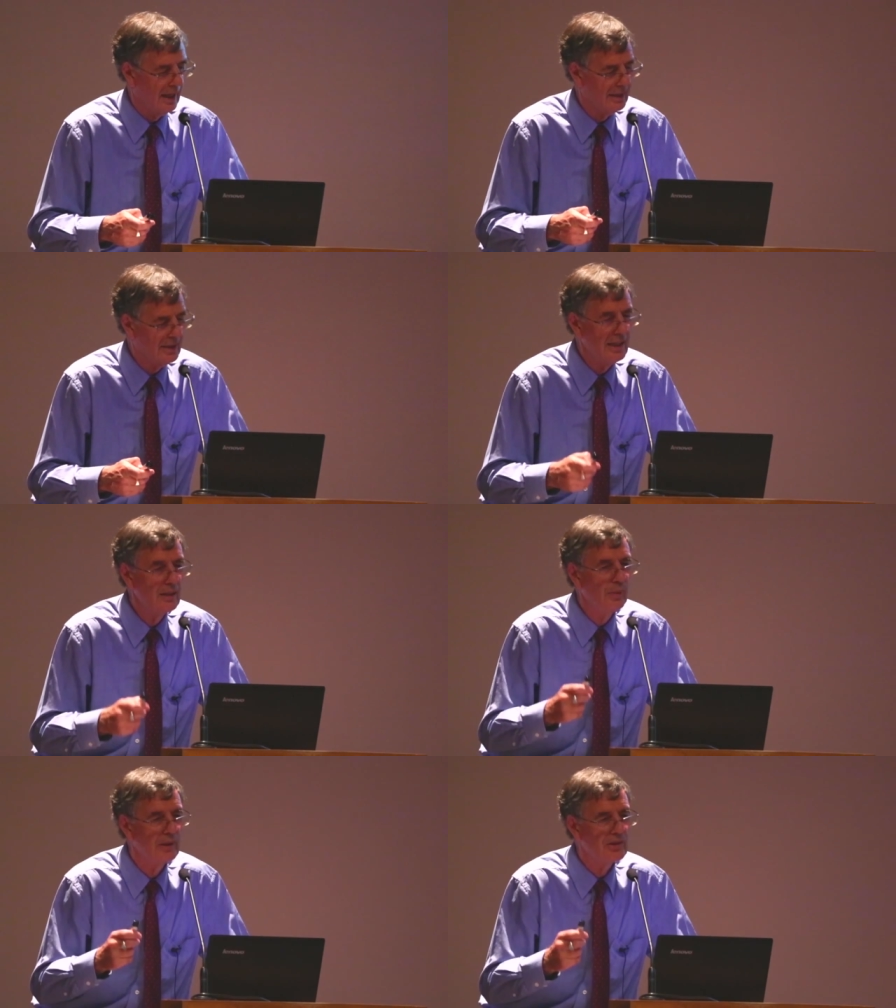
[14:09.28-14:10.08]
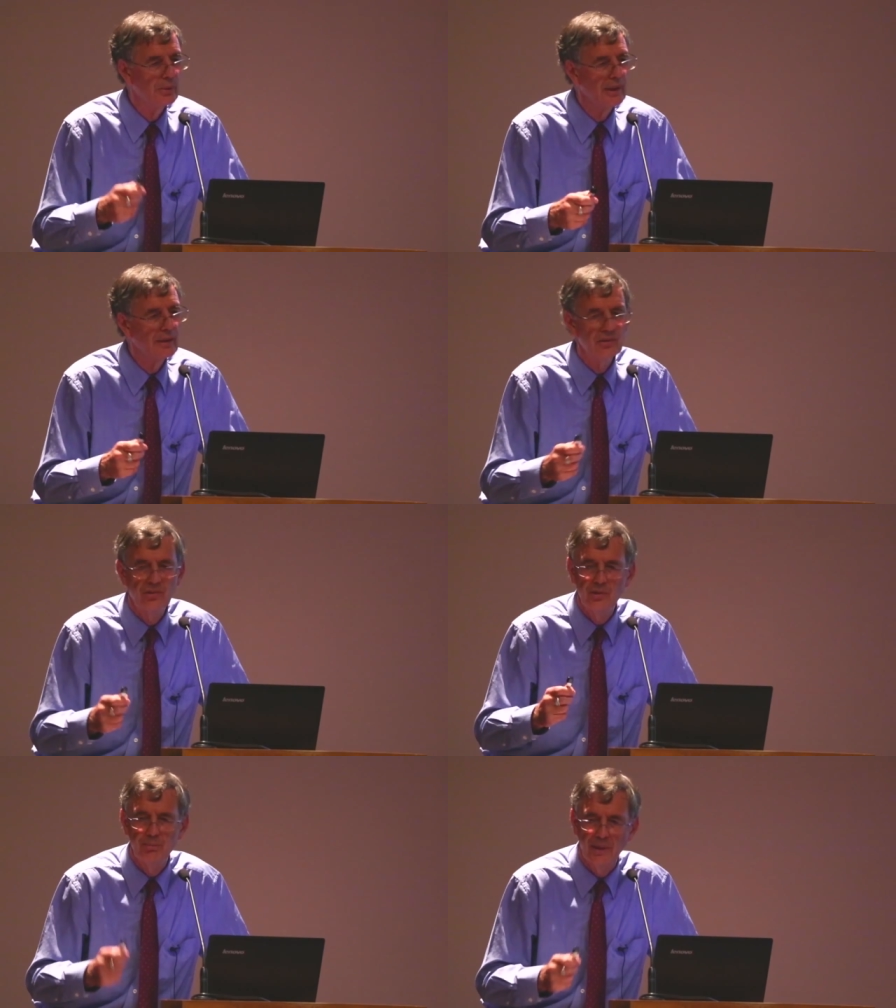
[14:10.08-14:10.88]
Again, we're doing
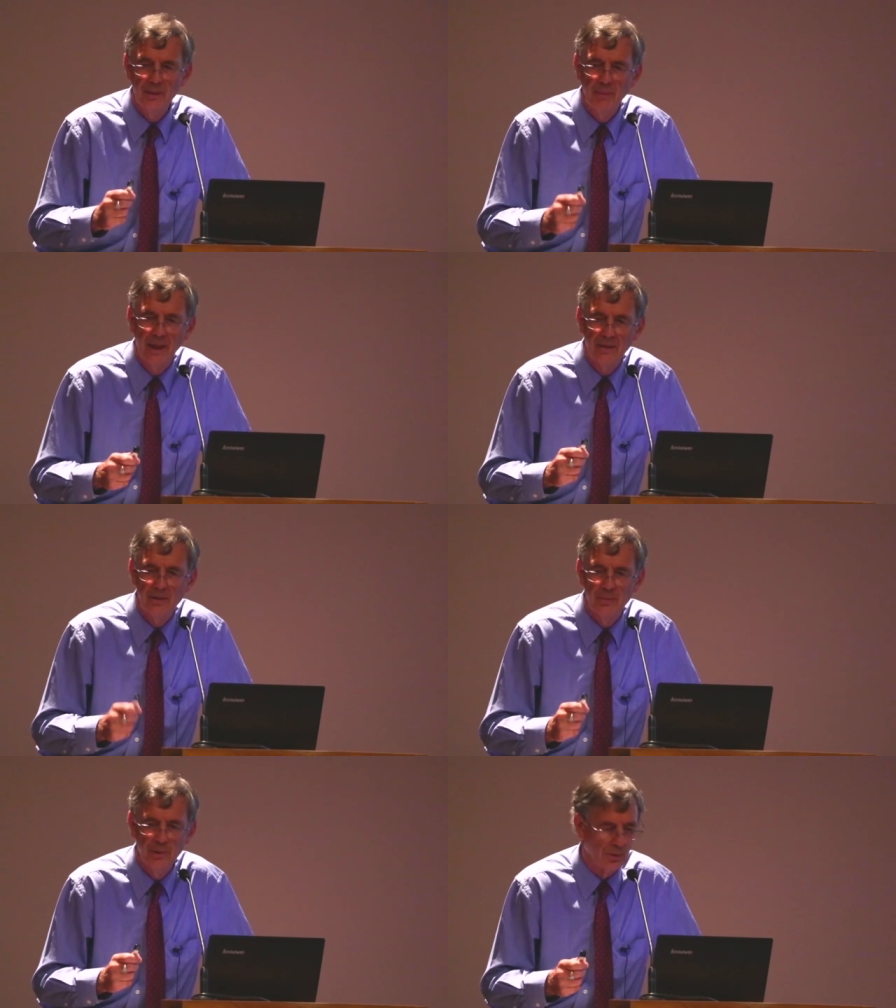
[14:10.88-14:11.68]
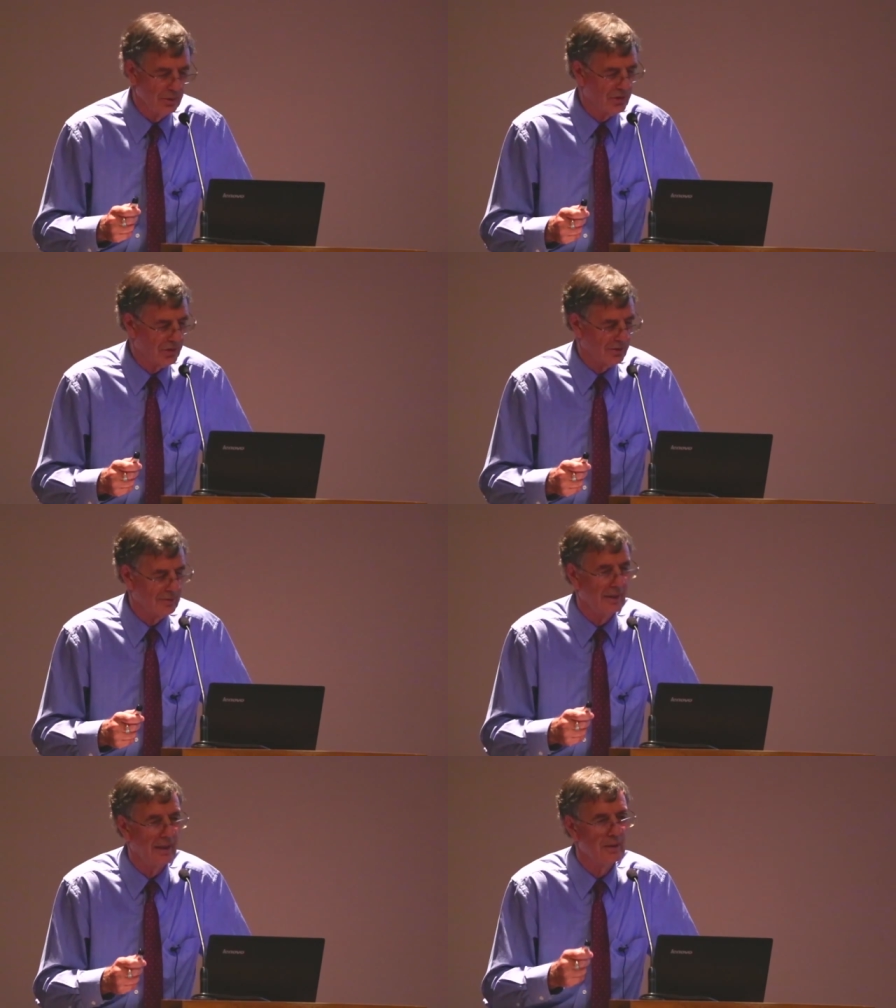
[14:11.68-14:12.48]
this to bring back the birds.
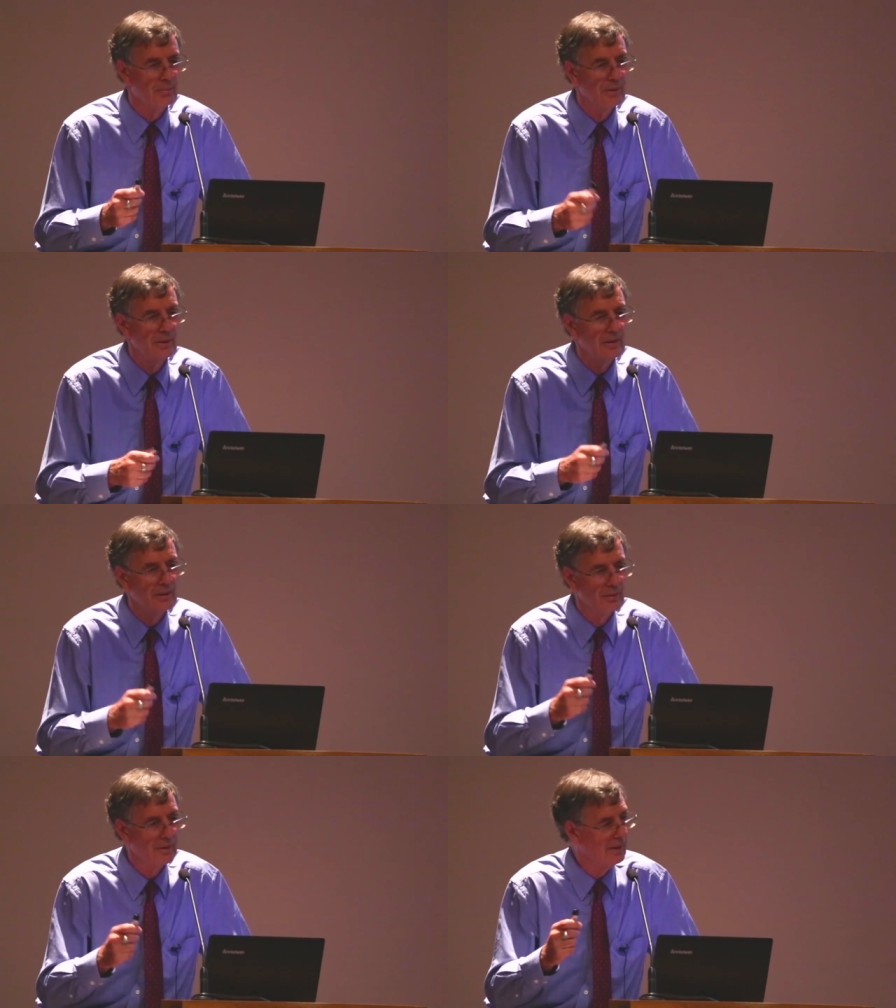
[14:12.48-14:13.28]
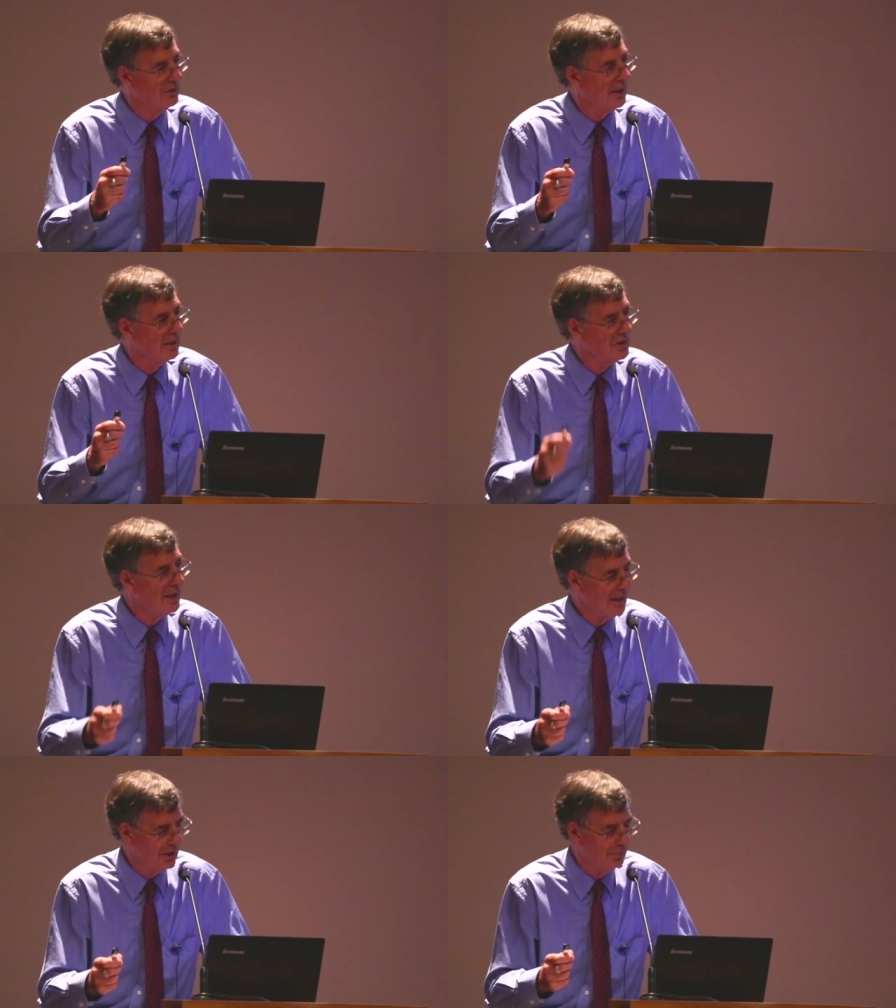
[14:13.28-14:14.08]
And the bird that is our
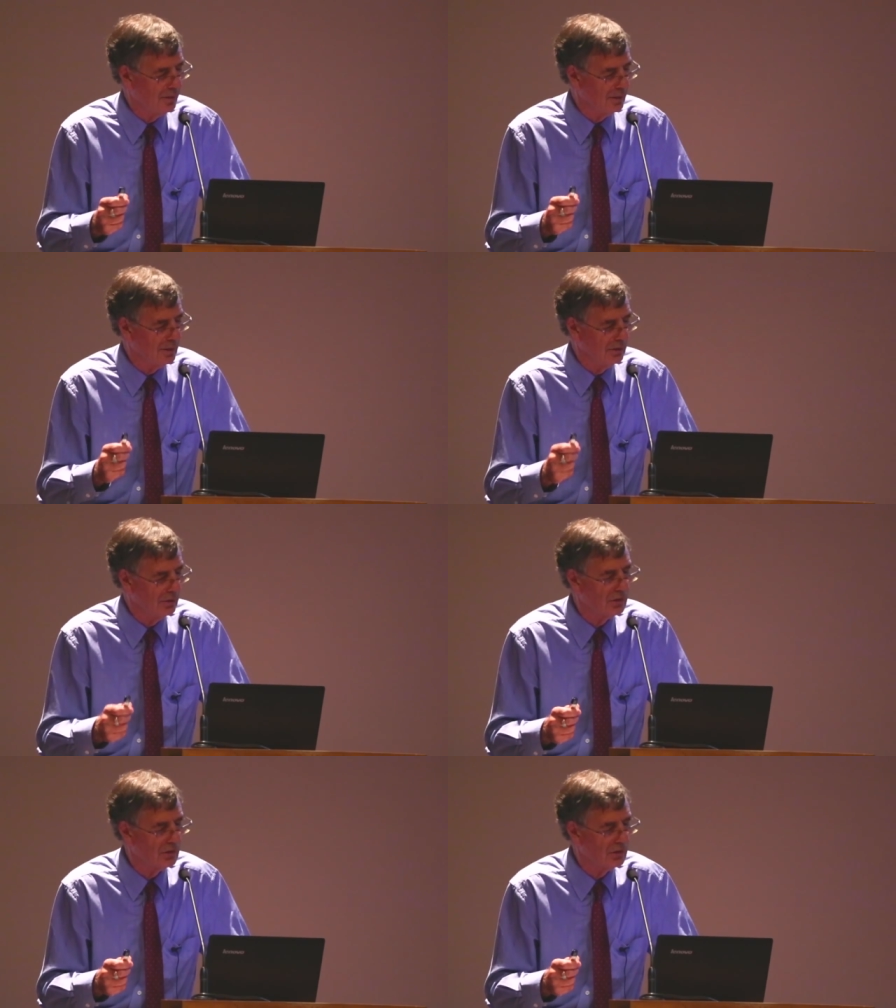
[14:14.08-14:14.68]
target bird in New